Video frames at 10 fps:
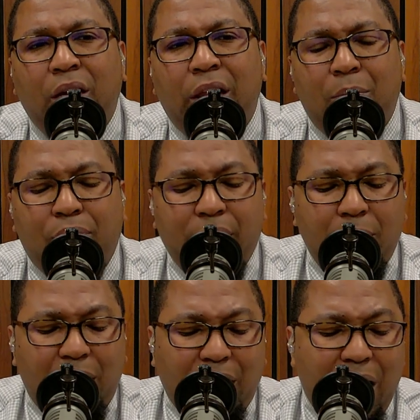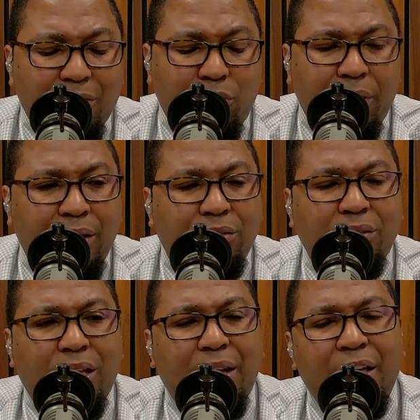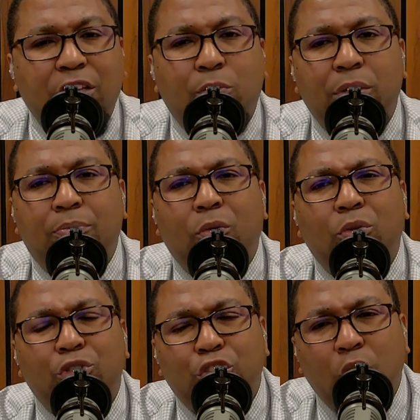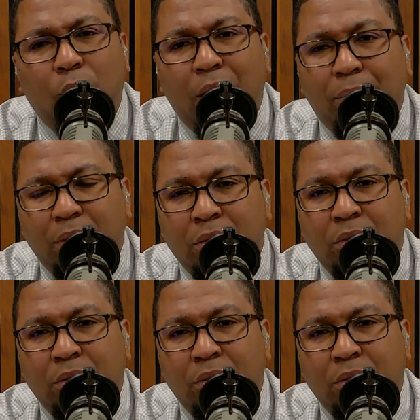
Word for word: And I pray by God's grace that his people will show up.